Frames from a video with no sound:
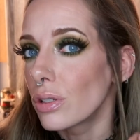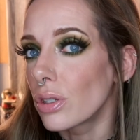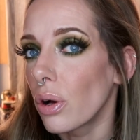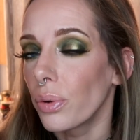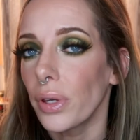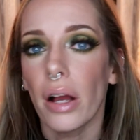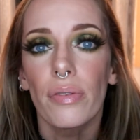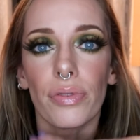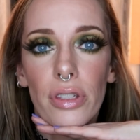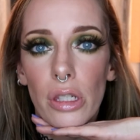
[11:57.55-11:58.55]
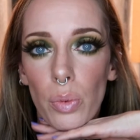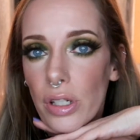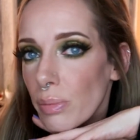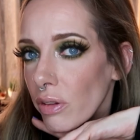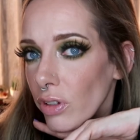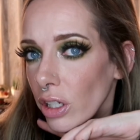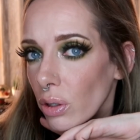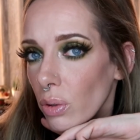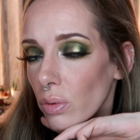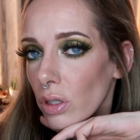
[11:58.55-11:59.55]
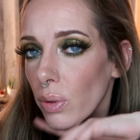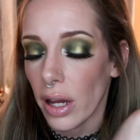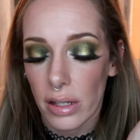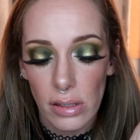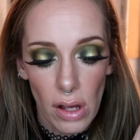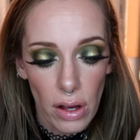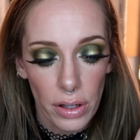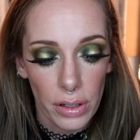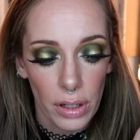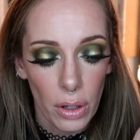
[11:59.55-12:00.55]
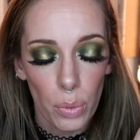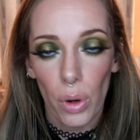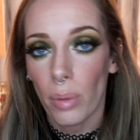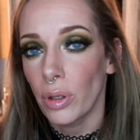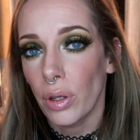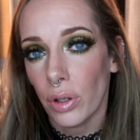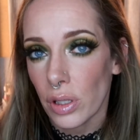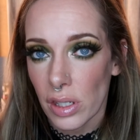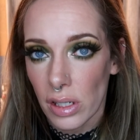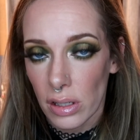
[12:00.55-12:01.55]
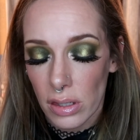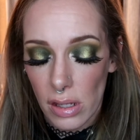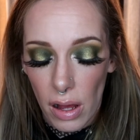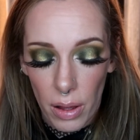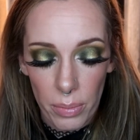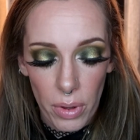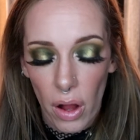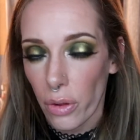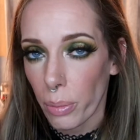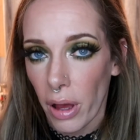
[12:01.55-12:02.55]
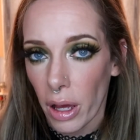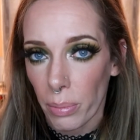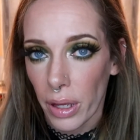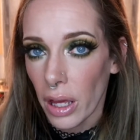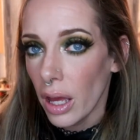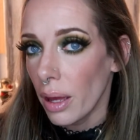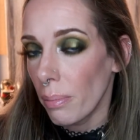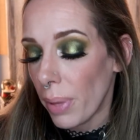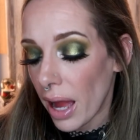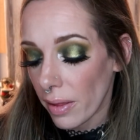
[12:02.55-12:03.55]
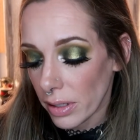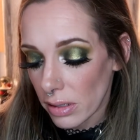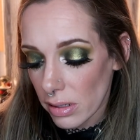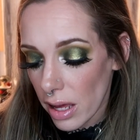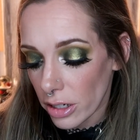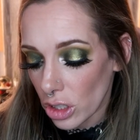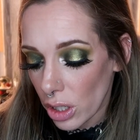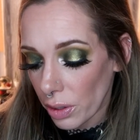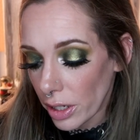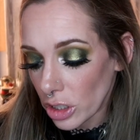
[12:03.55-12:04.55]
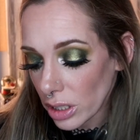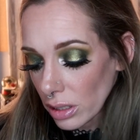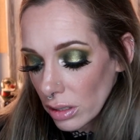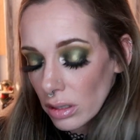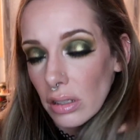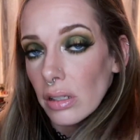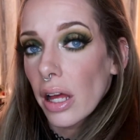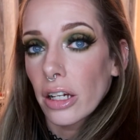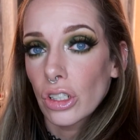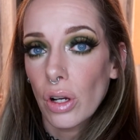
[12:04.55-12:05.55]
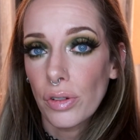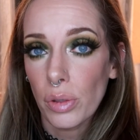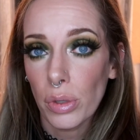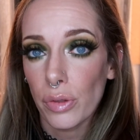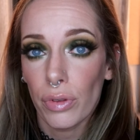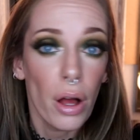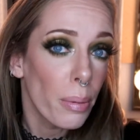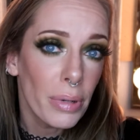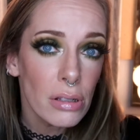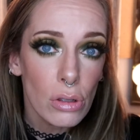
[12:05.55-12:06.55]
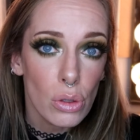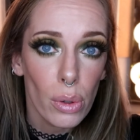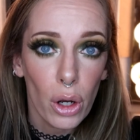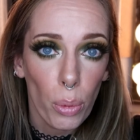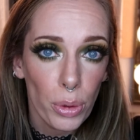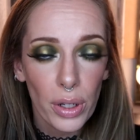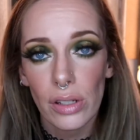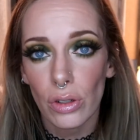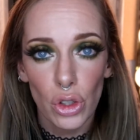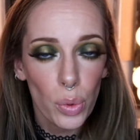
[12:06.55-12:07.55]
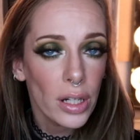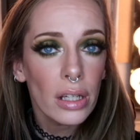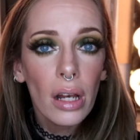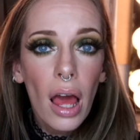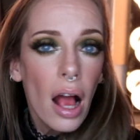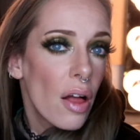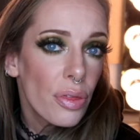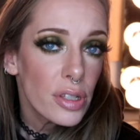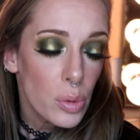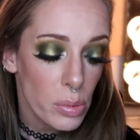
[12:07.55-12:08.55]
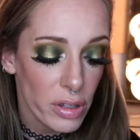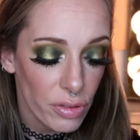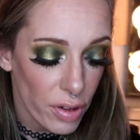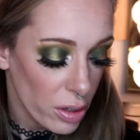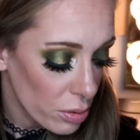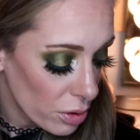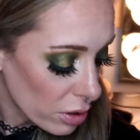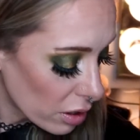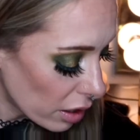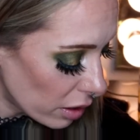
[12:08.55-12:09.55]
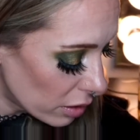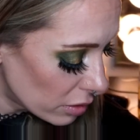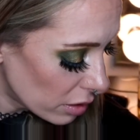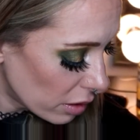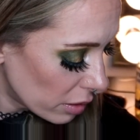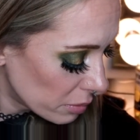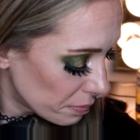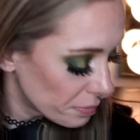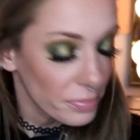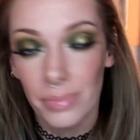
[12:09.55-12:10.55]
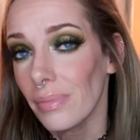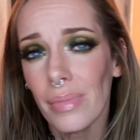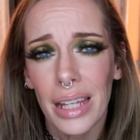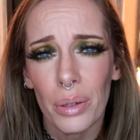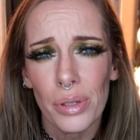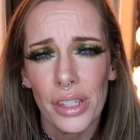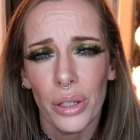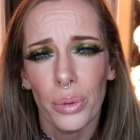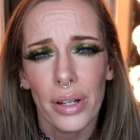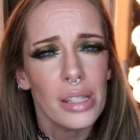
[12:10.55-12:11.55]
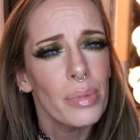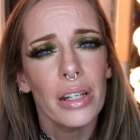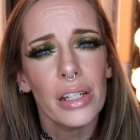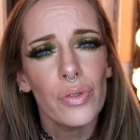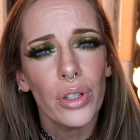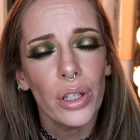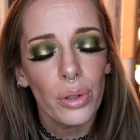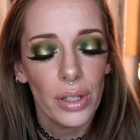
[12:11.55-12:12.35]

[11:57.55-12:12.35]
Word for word: So yeah, this was my video, you guys, on RawBeautyKristi's ColourPop palette slash collection slash also it's Vlogmas. So I hope you guys enjoyed it. This was my final look, and I will see you guys in my next video.